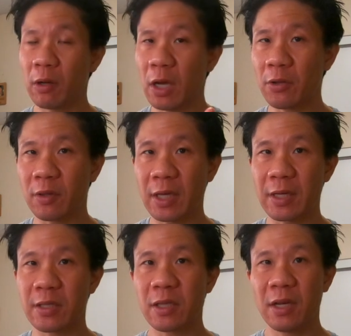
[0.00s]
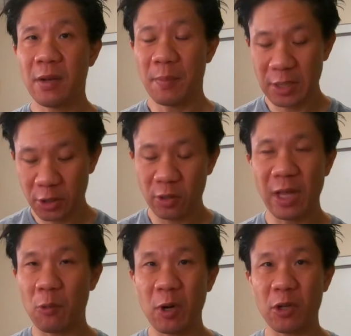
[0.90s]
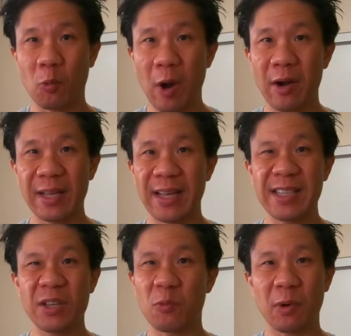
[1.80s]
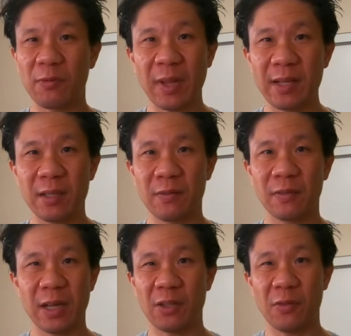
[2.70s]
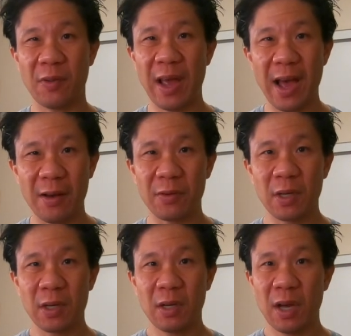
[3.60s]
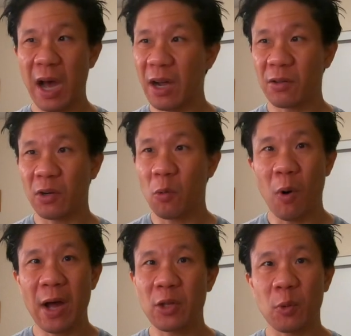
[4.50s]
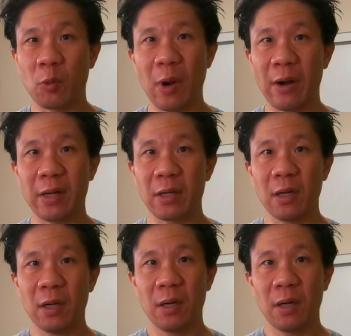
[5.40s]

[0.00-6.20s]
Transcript: Oh, another thing is make sure that what you're wearing isn't reflective. Like if you have, I don't know why you would wear it,